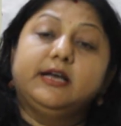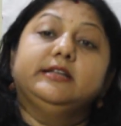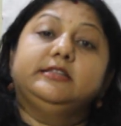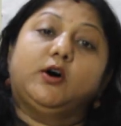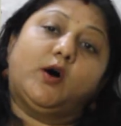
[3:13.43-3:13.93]

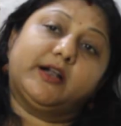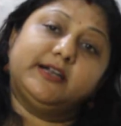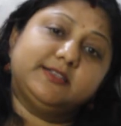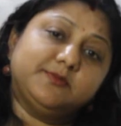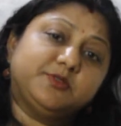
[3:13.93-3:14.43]
The
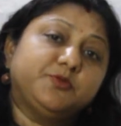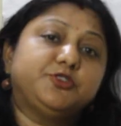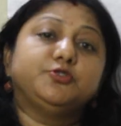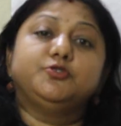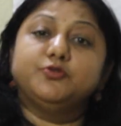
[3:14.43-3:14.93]
organisms
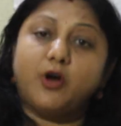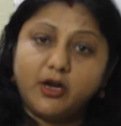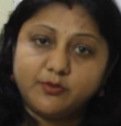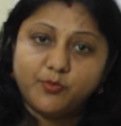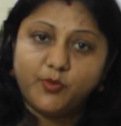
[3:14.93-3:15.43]
which do
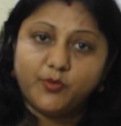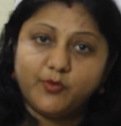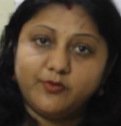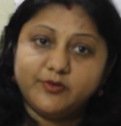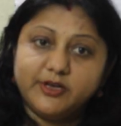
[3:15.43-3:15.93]
not
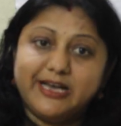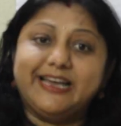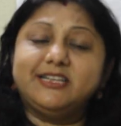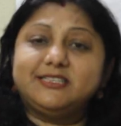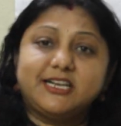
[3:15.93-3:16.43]
move,
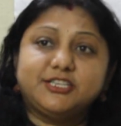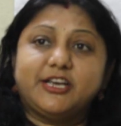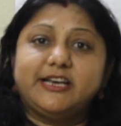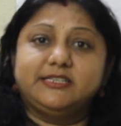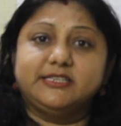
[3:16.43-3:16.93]
in such
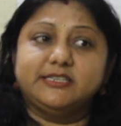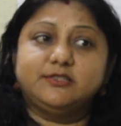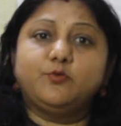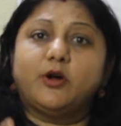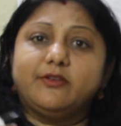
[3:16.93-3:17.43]

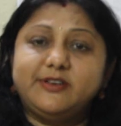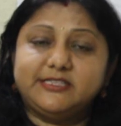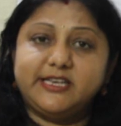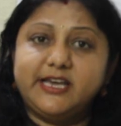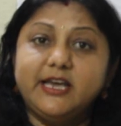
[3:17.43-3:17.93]
cases, what we
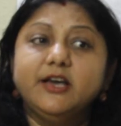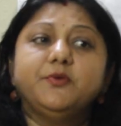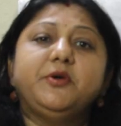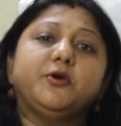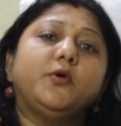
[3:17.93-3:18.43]
see,
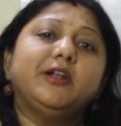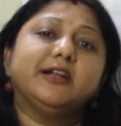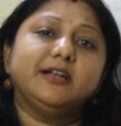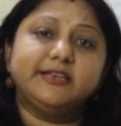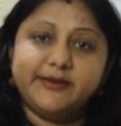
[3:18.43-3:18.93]
we go a
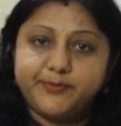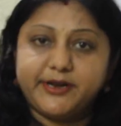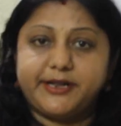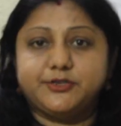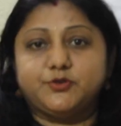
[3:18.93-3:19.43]
little deeper
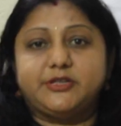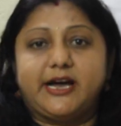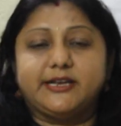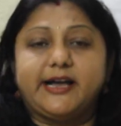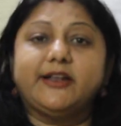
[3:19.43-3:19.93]
into
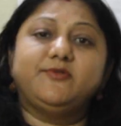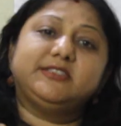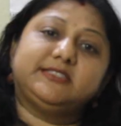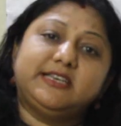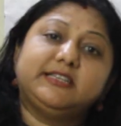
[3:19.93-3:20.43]
that and we
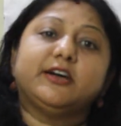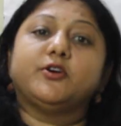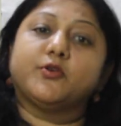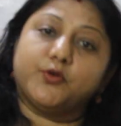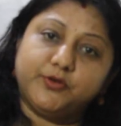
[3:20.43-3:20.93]
see the
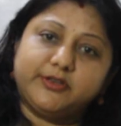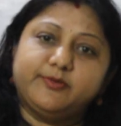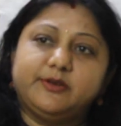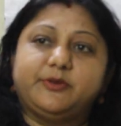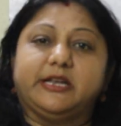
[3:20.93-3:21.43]
growth of
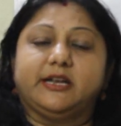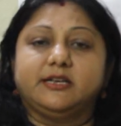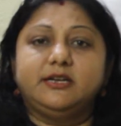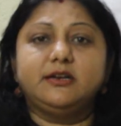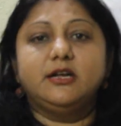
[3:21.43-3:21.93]
the
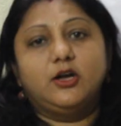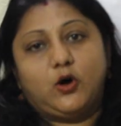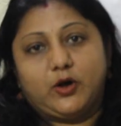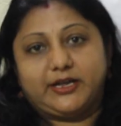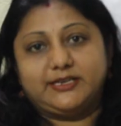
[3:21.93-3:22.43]
particular
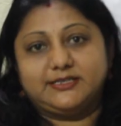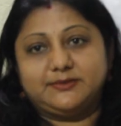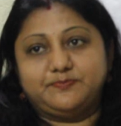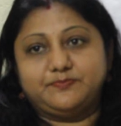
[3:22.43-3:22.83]
organism.